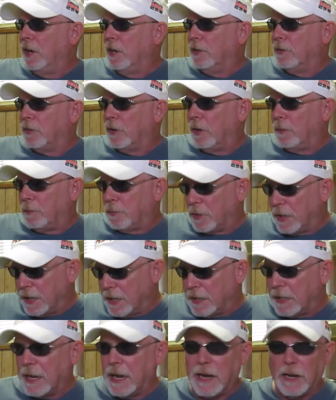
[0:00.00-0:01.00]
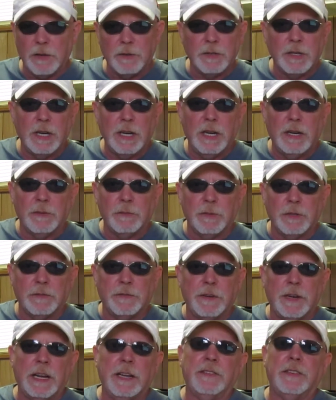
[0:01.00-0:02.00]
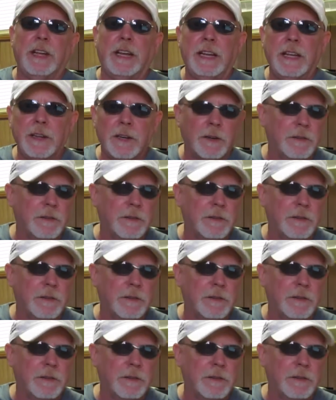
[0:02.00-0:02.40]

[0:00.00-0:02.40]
So I bring it down real fast. I hit